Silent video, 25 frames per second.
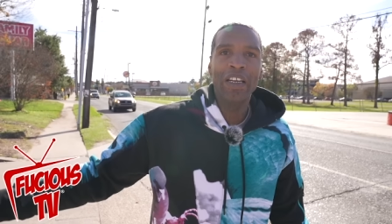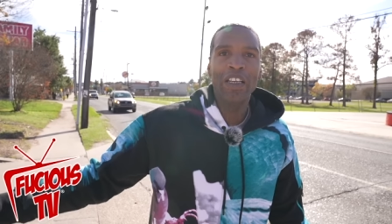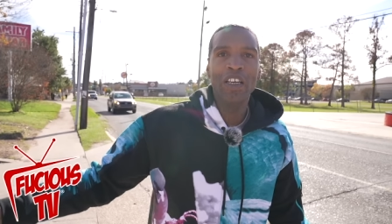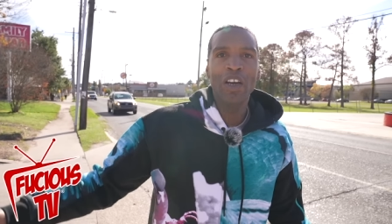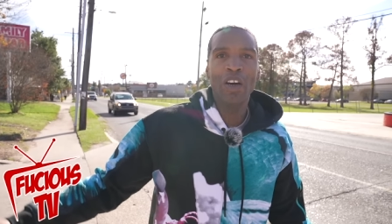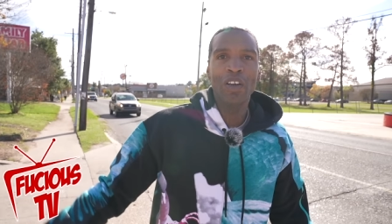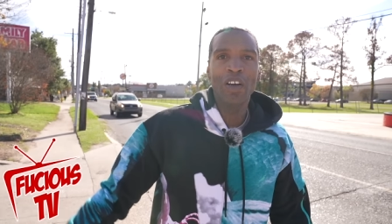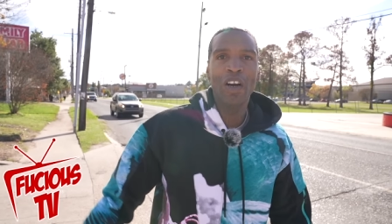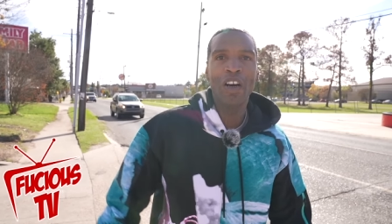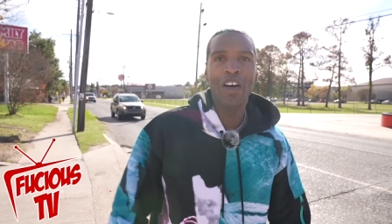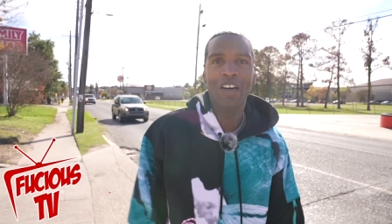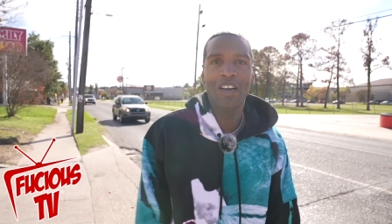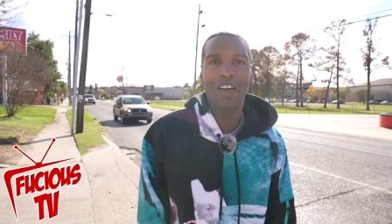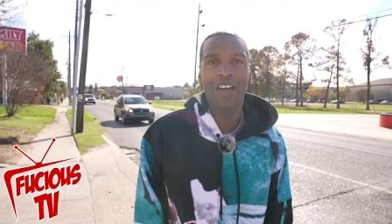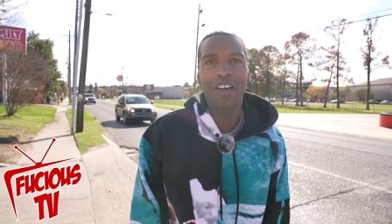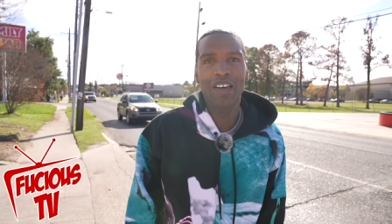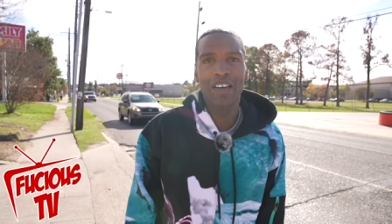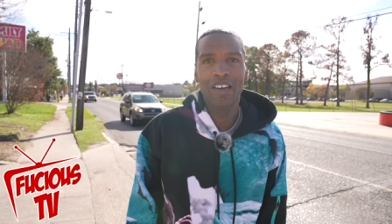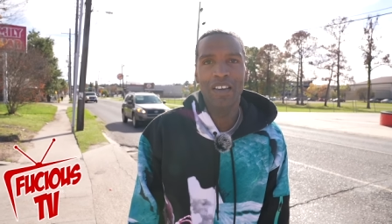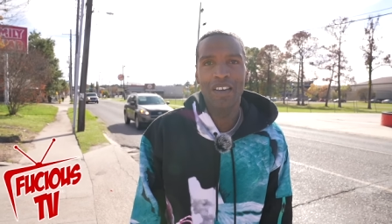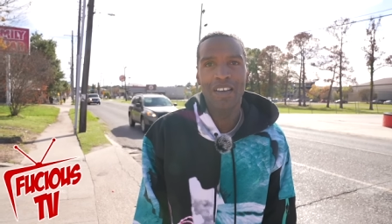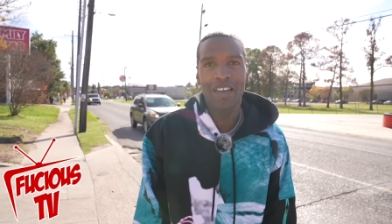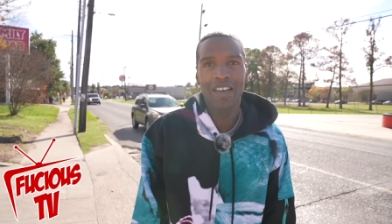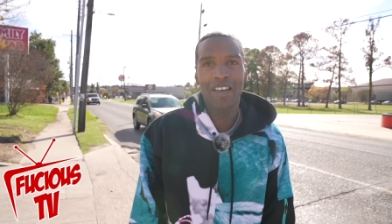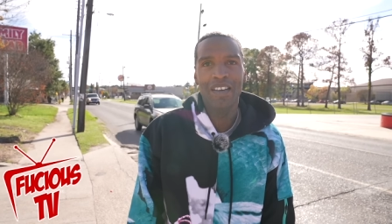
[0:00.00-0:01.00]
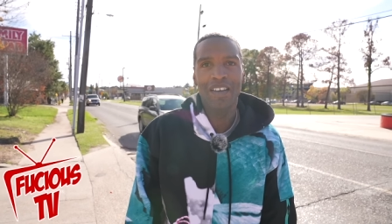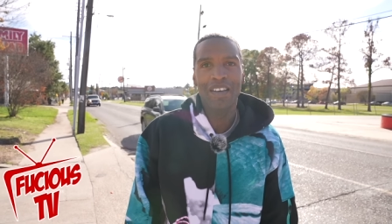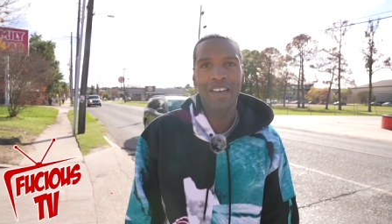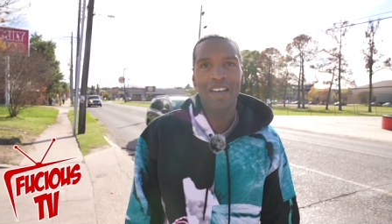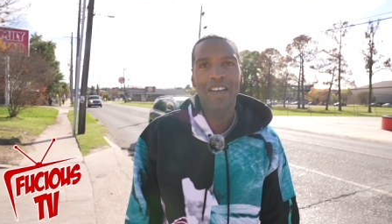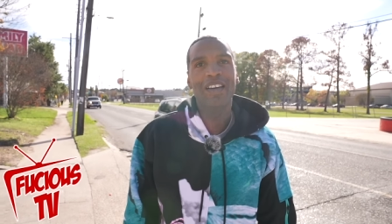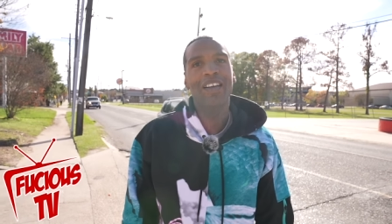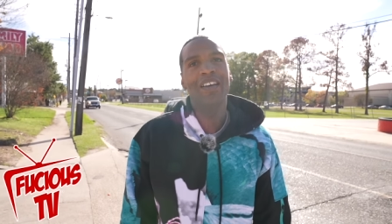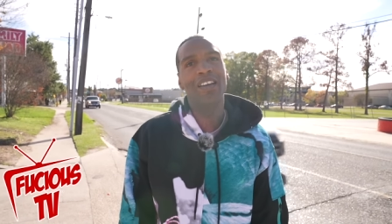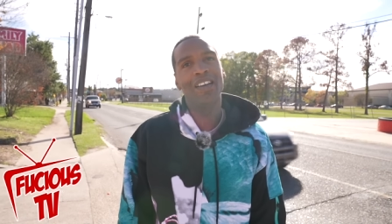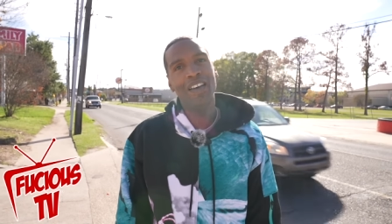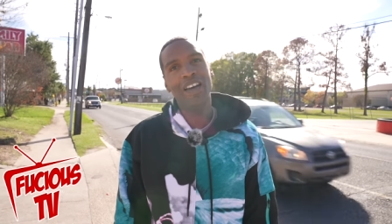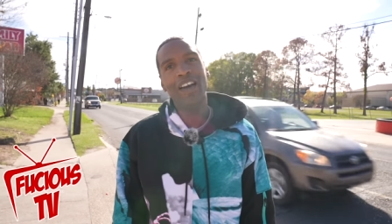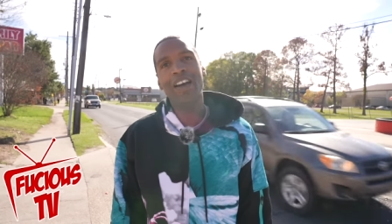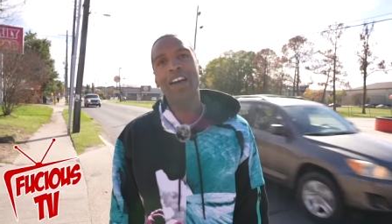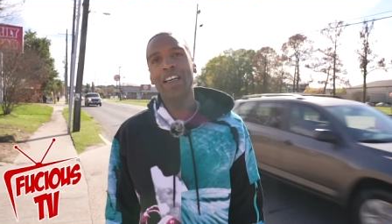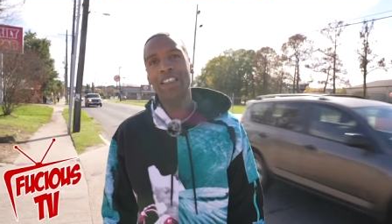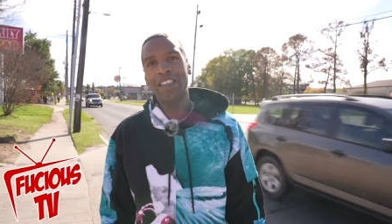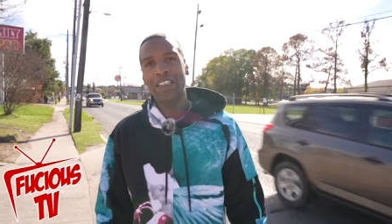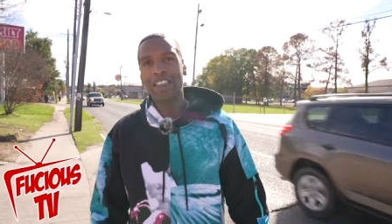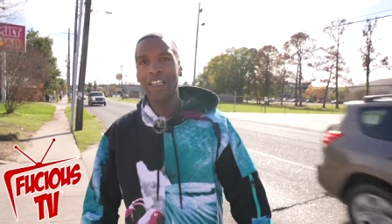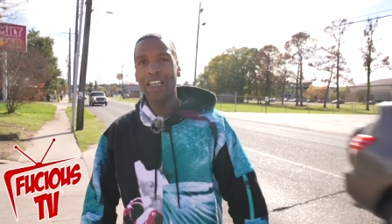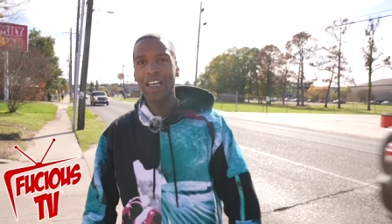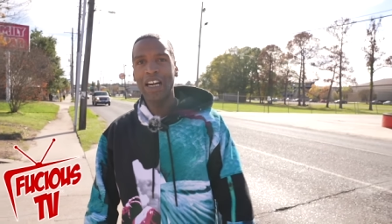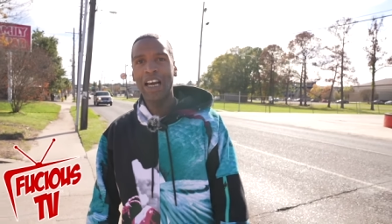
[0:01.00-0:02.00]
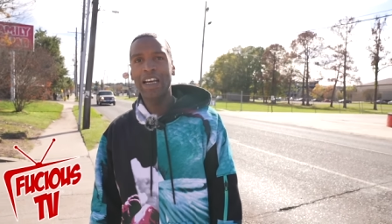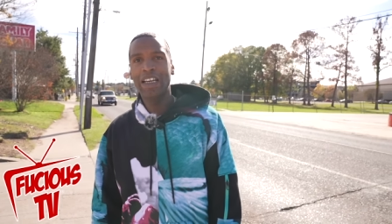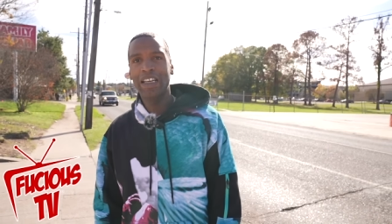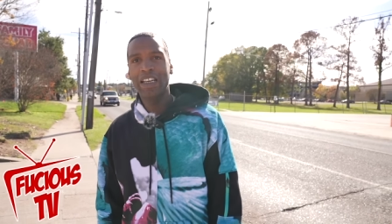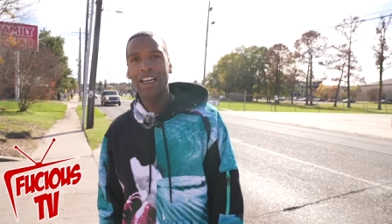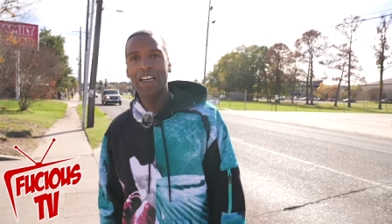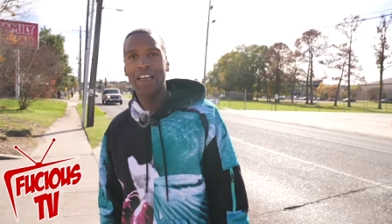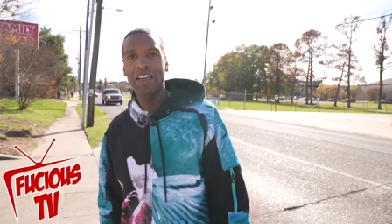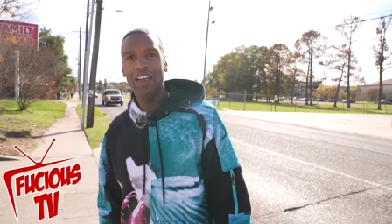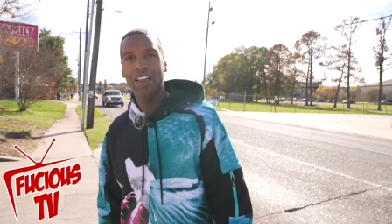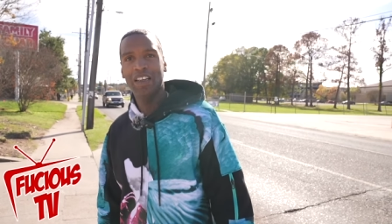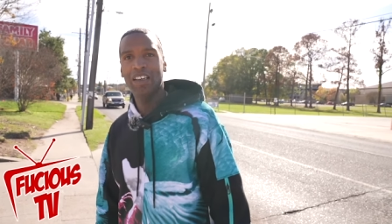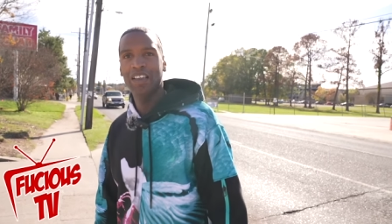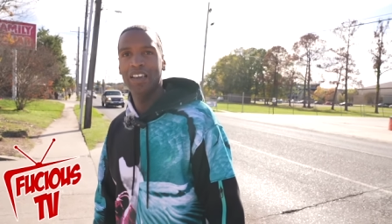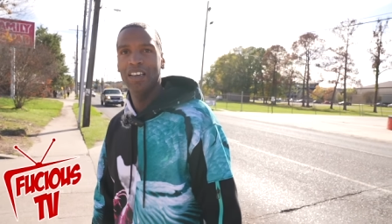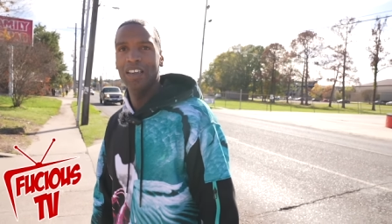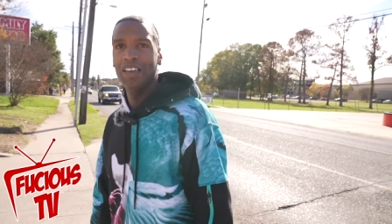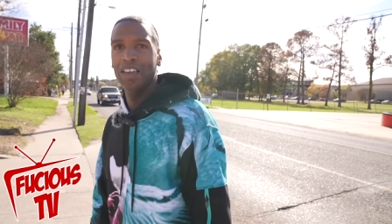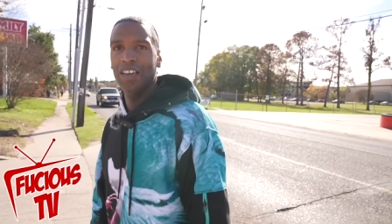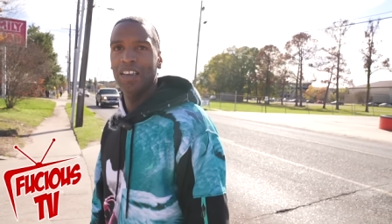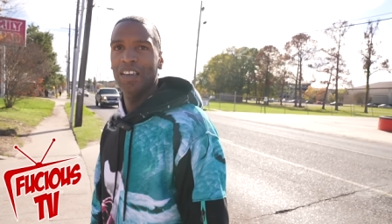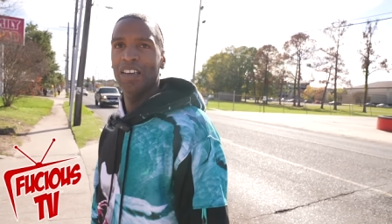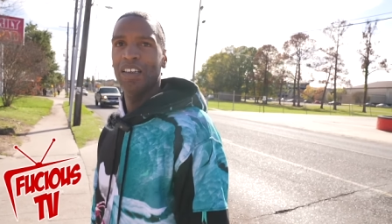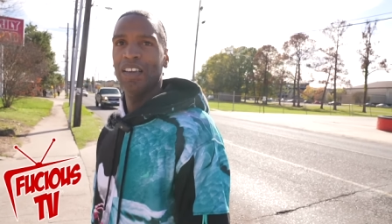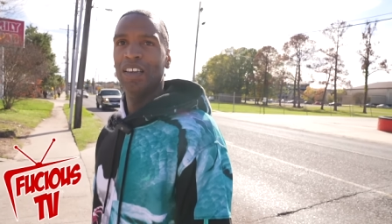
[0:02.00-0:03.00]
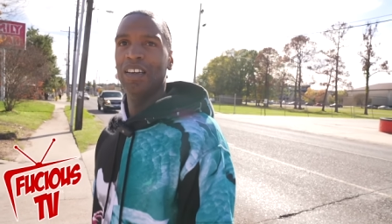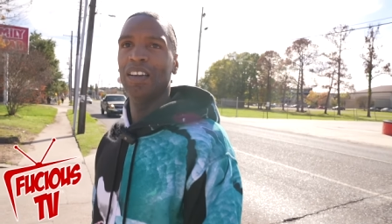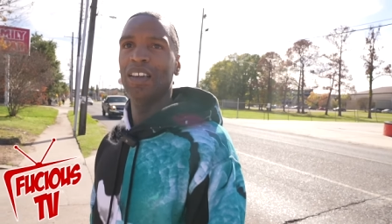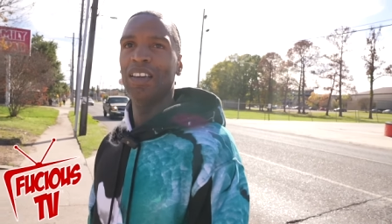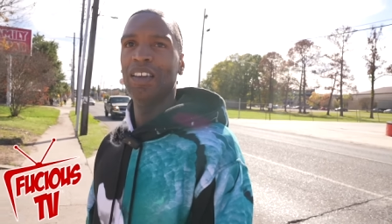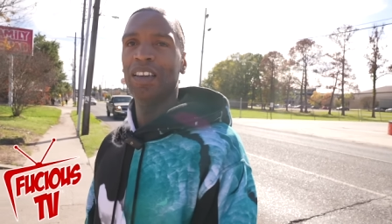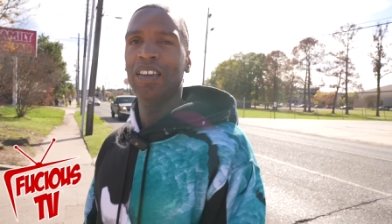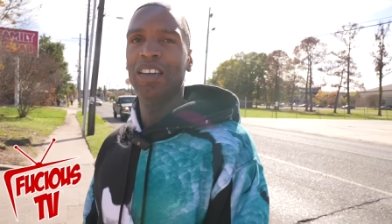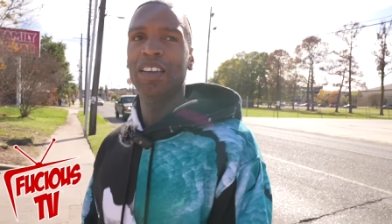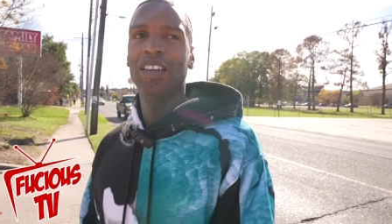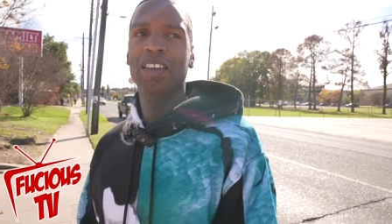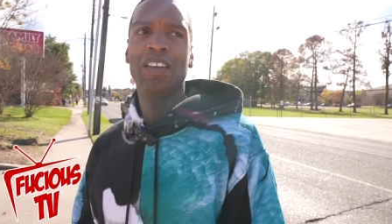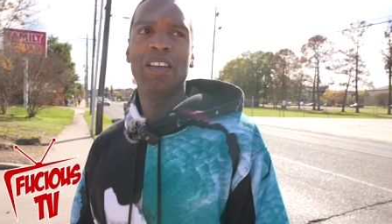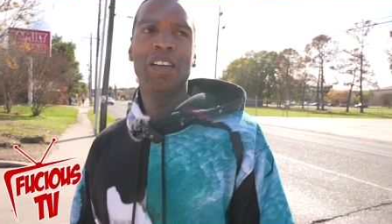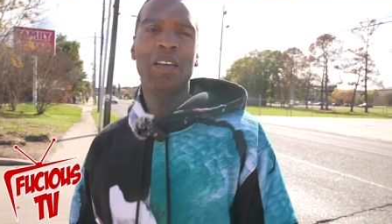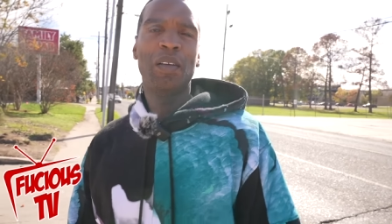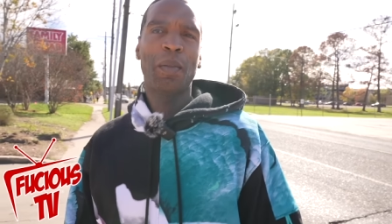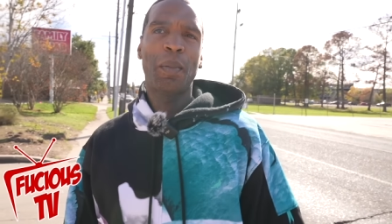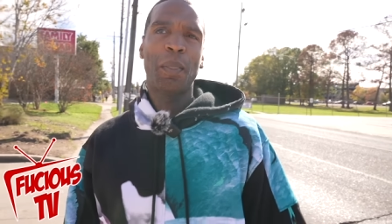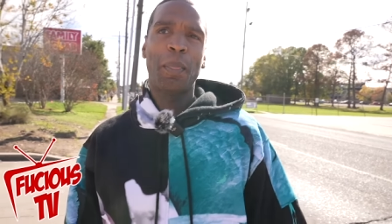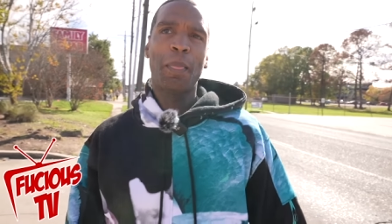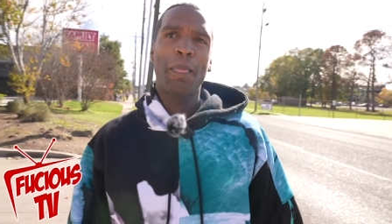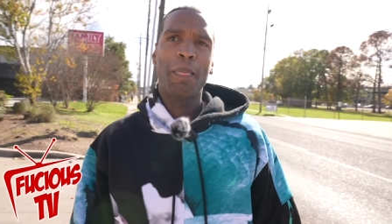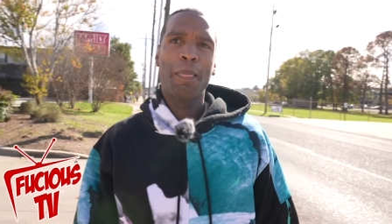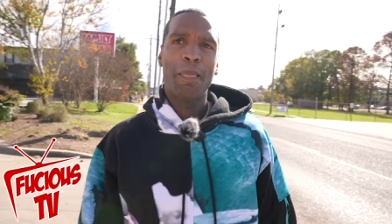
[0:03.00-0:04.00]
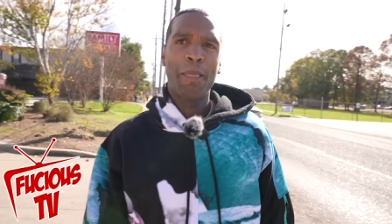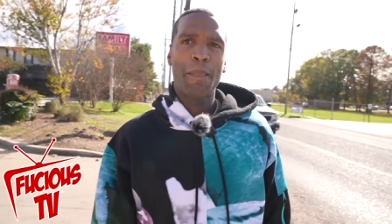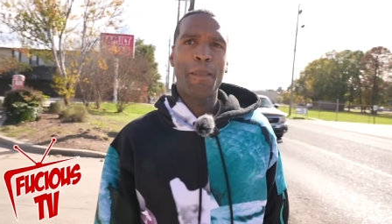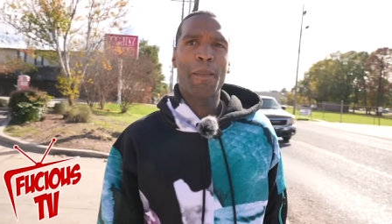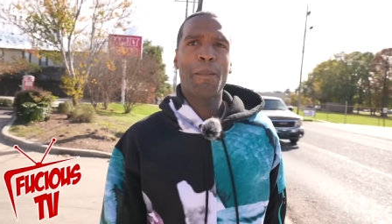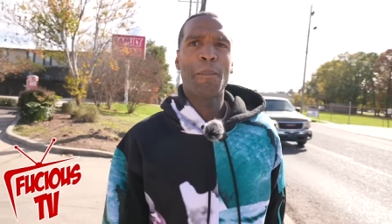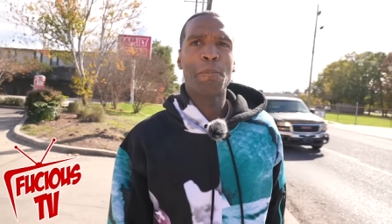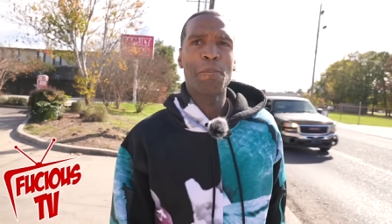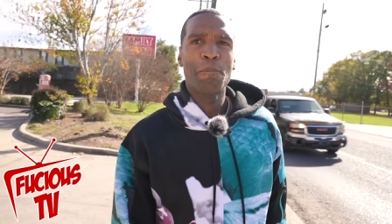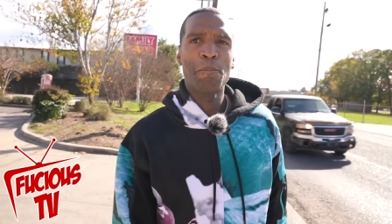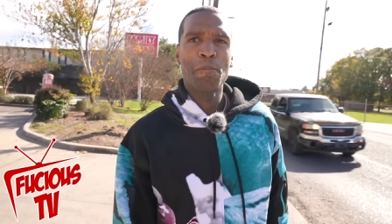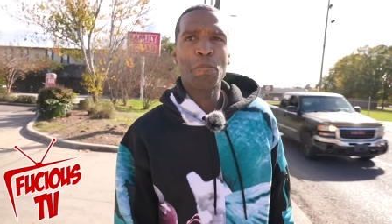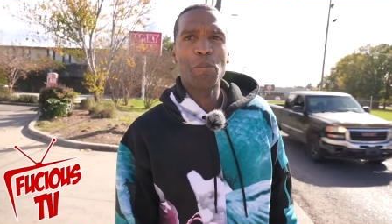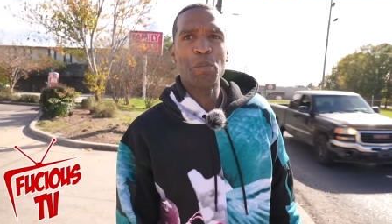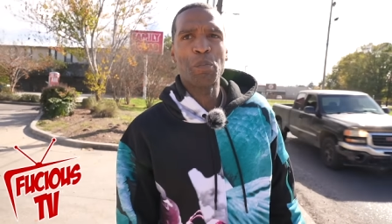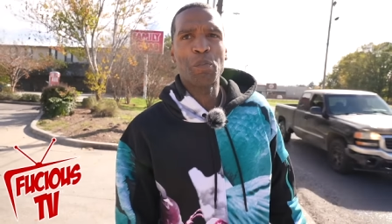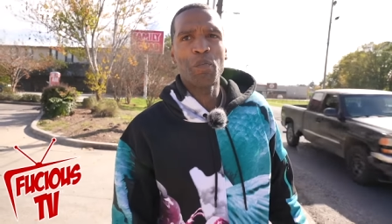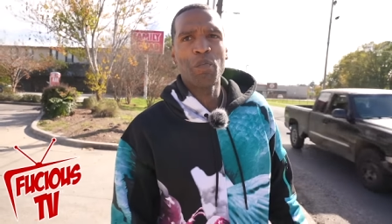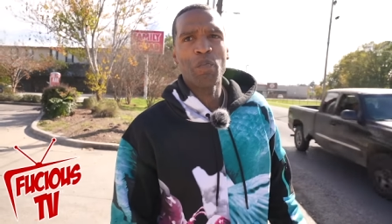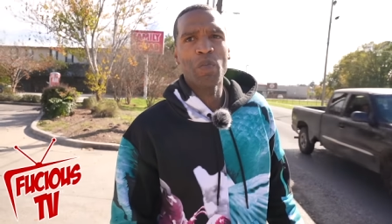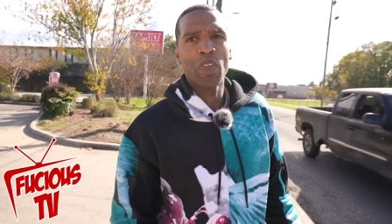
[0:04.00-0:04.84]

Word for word: in your yard. Yeah, yeah, shit like that. That's crazy though, cause I, I feel like when,